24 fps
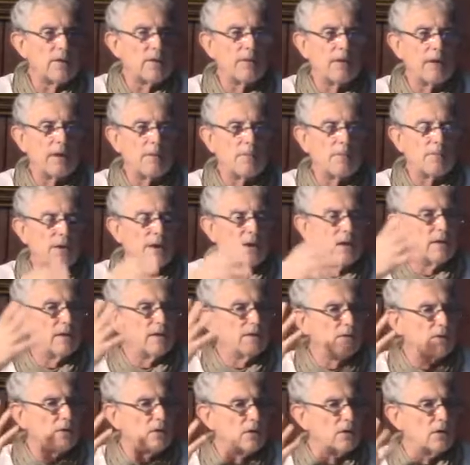They
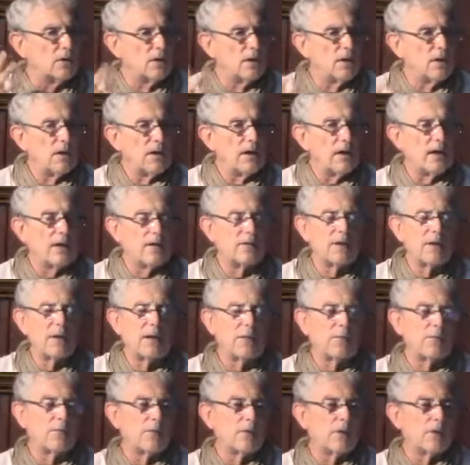bathe her. And
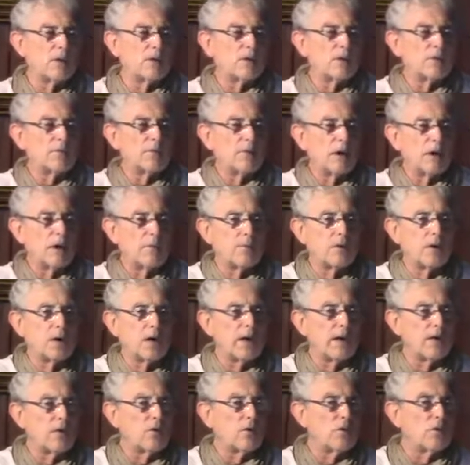they
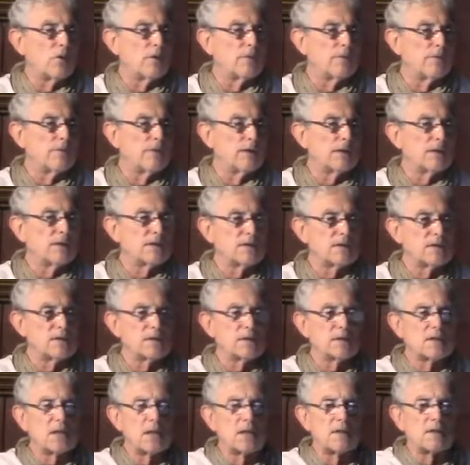apply ointments and
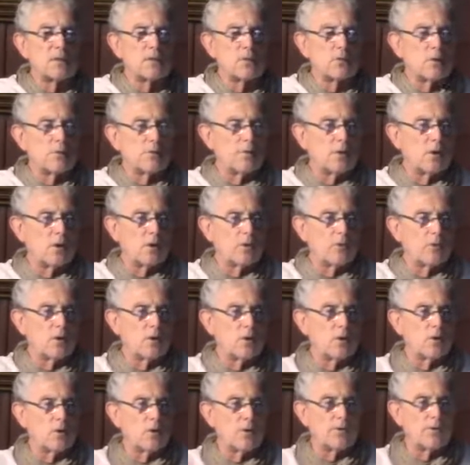sandalwood pulp
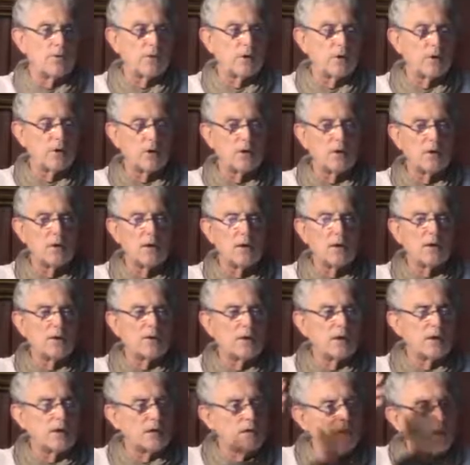all over her.
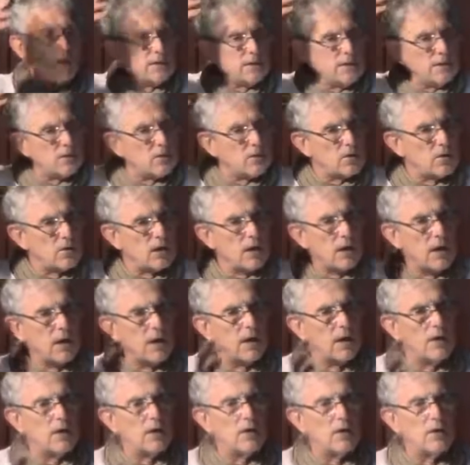They clean her
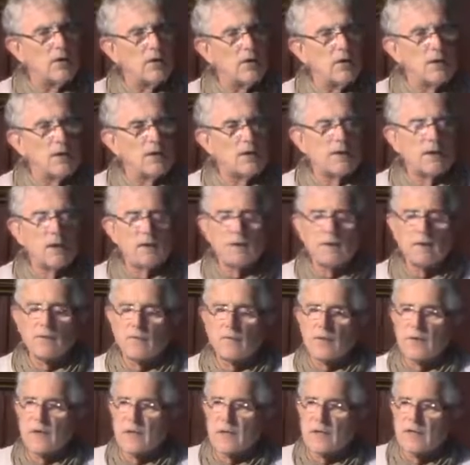hair. They give
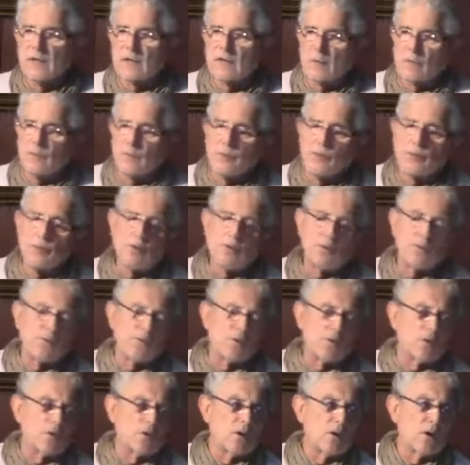her nice,
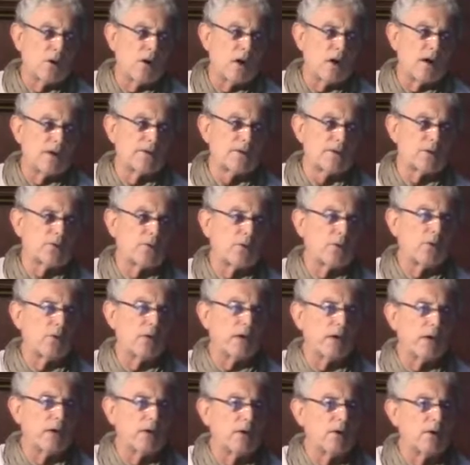beautiful cloths to
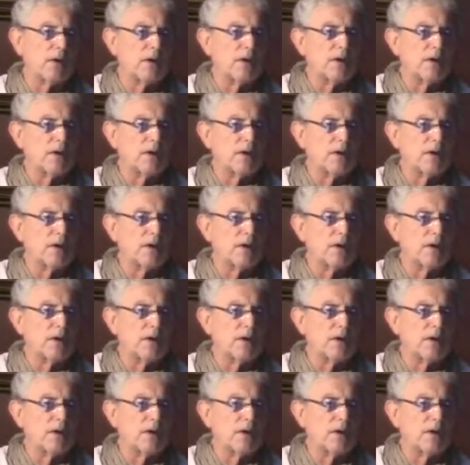wear.